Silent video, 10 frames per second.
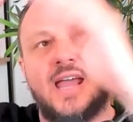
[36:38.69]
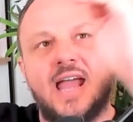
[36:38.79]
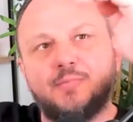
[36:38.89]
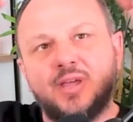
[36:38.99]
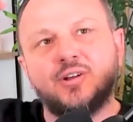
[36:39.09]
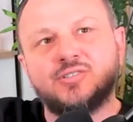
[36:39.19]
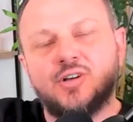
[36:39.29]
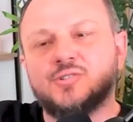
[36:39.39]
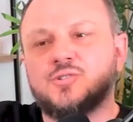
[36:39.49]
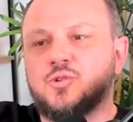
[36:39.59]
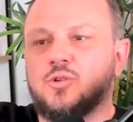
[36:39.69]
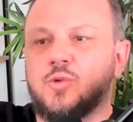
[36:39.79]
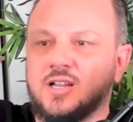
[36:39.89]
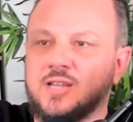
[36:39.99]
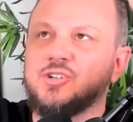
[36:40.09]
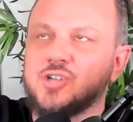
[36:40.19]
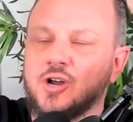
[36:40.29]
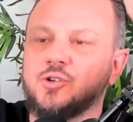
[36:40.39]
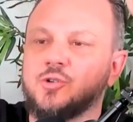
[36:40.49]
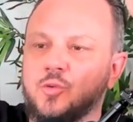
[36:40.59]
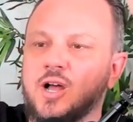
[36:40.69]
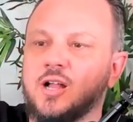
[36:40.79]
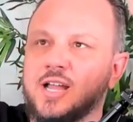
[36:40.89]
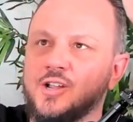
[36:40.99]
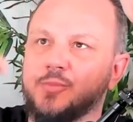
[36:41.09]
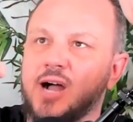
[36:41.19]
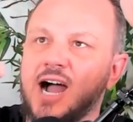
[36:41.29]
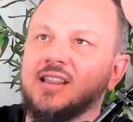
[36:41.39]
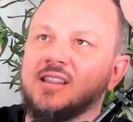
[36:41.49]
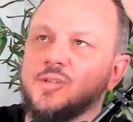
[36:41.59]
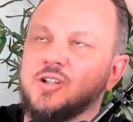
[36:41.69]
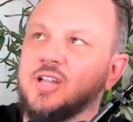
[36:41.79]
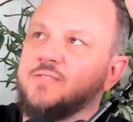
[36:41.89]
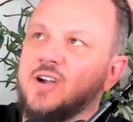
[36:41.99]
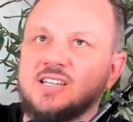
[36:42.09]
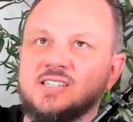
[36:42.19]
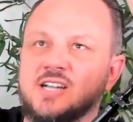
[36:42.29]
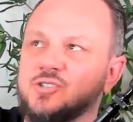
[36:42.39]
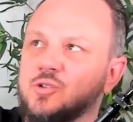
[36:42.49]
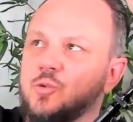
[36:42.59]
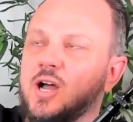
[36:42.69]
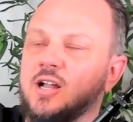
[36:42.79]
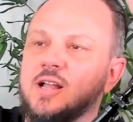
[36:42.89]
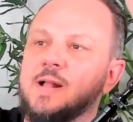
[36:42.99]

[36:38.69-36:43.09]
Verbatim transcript: And Peter is also doing well. Him and John are doing well, and you're behind them, and you're like, fuck, these guys are doing well.